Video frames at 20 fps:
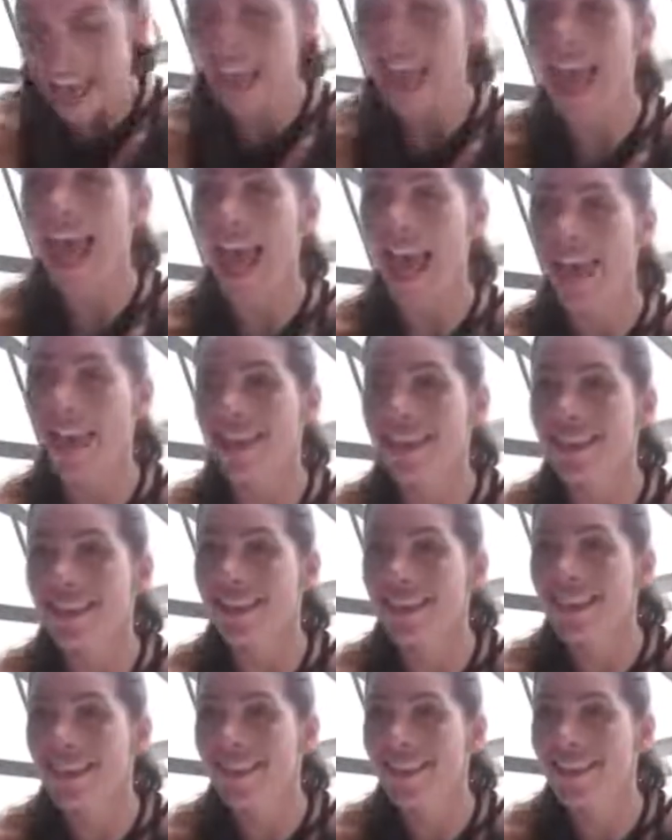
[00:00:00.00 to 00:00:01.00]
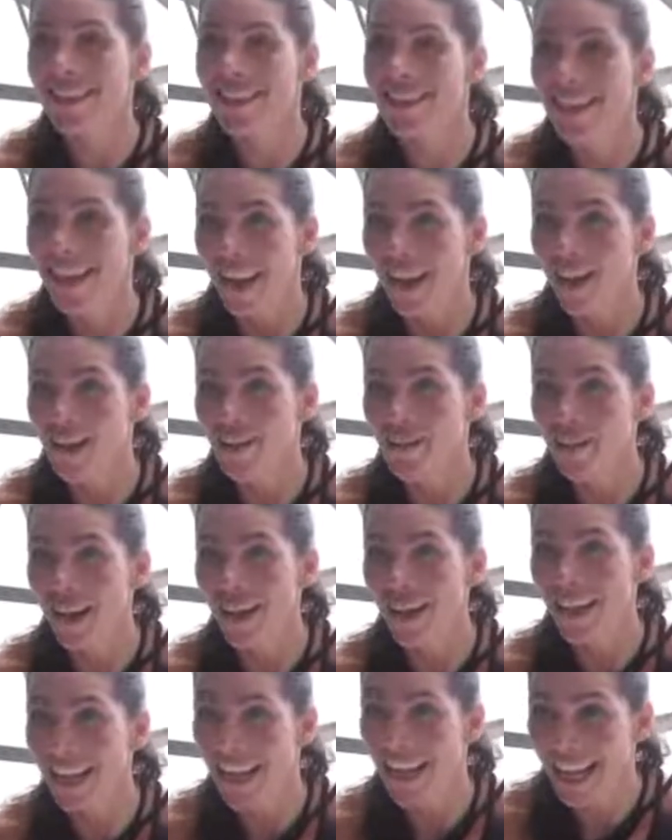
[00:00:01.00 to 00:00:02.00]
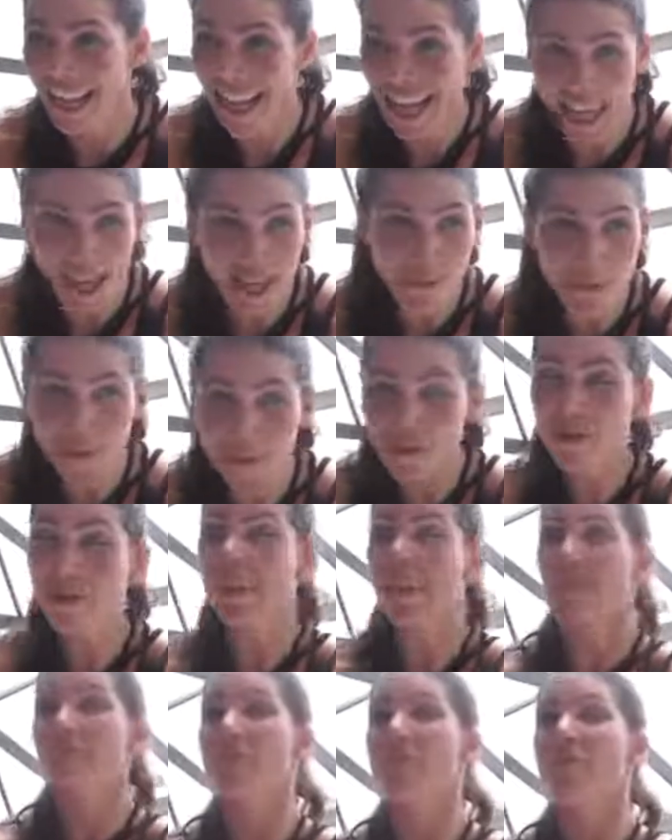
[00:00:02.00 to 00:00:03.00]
And are you ready? And I've been doing this